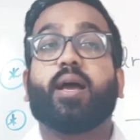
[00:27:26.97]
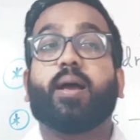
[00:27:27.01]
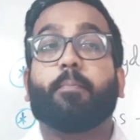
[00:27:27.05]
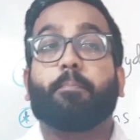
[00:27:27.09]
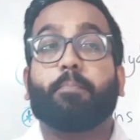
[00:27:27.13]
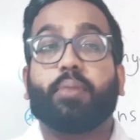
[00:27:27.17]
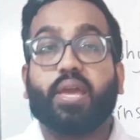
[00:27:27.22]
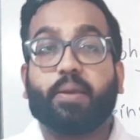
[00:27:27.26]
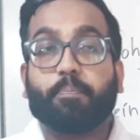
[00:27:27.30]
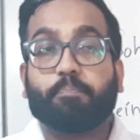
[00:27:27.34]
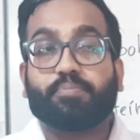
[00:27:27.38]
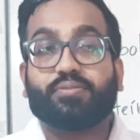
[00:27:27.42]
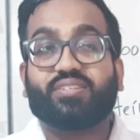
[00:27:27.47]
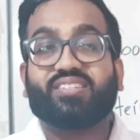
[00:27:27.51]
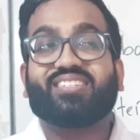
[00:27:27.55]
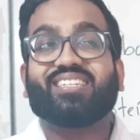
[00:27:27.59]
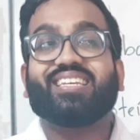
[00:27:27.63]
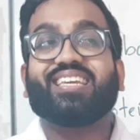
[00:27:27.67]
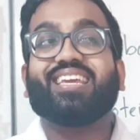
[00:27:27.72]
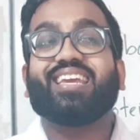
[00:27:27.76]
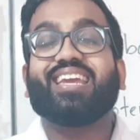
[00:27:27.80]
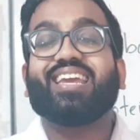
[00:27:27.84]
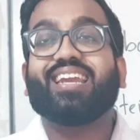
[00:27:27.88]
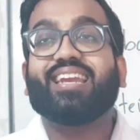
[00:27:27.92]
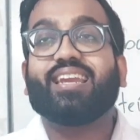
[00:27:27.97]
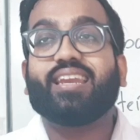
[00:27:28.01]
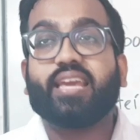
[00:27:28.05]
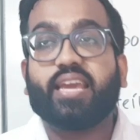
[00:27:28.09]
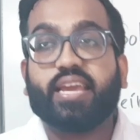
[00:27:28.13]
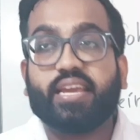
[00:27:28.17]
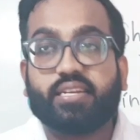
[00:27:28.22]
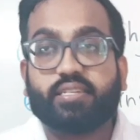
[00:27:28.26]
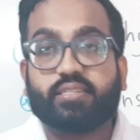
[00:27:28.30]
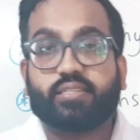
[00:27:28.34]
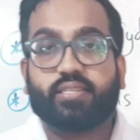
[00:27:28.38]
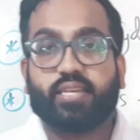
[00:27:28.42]
pepsin
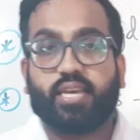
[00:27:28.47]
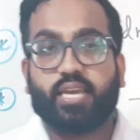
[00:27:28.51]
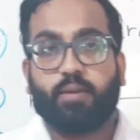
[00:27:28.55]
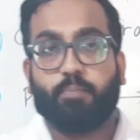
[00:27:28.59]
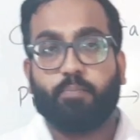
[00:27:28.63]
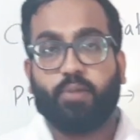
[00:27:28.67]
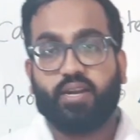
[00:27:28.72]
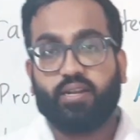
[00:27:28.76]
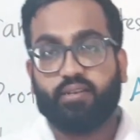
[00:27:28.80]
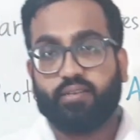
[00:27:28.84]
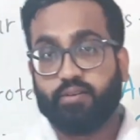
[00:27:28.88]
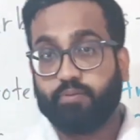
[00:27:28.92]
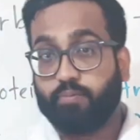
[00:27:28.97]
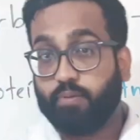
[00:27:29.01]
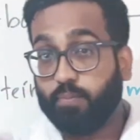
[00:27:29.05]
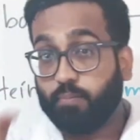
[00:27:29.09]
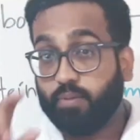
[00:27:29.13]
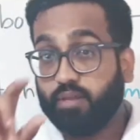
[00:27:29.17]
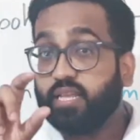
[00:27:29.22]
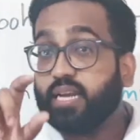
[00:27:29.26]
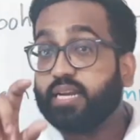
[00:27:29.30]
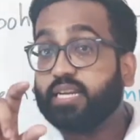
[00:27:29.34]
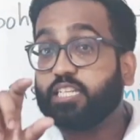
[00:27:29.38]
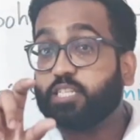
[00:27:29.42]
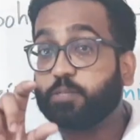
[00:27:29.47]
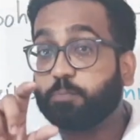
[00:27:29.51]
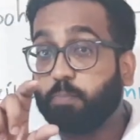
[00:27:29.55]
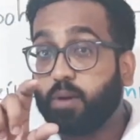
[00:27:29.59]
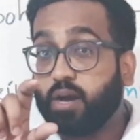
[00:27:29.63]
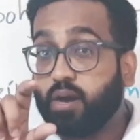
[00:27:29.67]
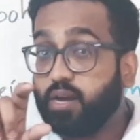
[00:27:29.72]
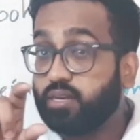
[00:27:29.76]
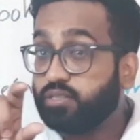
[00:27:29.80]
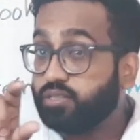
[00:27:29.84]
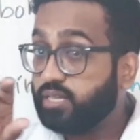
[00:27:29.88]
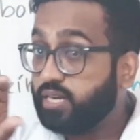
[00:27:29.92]
enzyme, but remember that is
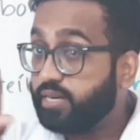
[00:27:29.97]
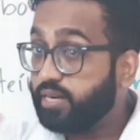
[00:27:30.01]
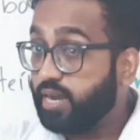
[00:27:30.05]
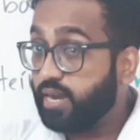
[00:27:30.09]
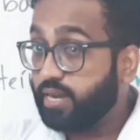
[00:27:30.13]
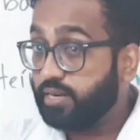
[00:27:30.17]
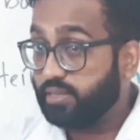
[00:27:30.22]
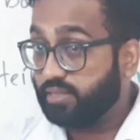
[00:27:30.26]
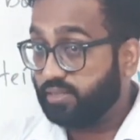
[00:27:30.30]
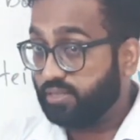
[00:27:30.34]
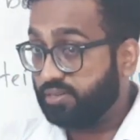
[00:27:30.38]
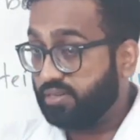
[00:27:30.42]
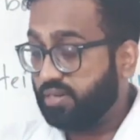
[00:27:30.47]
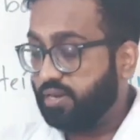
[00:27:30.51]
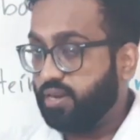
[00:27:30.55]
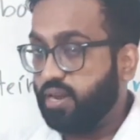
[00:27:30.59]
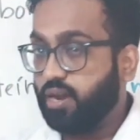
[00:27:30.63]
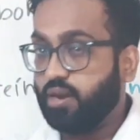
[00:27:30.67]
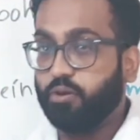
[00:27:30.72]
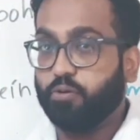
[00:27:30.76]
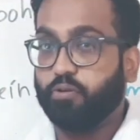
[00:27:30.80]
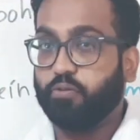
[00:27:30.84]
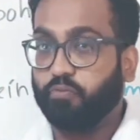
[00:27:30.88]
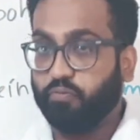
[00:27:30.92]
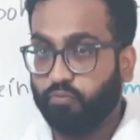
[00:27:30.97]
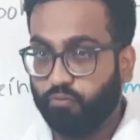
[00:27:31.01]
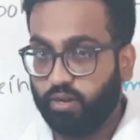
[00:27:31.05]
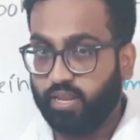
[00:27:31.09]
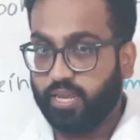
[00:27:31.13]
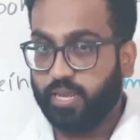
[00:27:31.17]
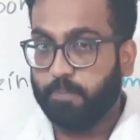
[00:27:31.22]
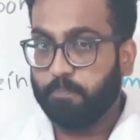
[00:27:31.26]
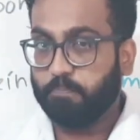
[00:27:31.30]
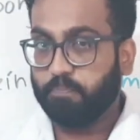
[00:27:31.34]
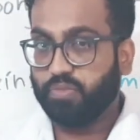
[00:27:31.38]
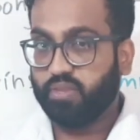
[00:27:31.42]
partially digested, not
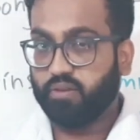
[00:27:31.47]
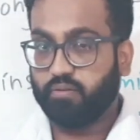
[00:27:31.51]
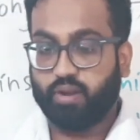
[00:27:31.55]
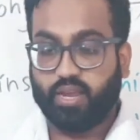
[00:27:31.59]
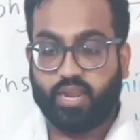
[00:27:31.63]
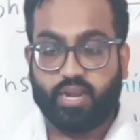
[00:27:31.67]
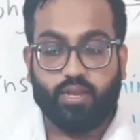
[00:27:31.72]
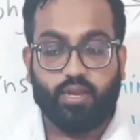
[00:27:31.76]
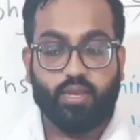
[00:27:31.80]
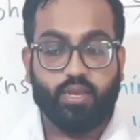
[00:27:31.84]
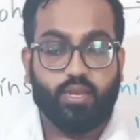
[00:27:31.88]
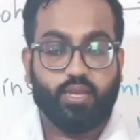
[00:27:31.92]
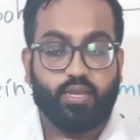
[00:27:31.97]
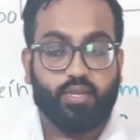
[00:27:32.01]
fully, right?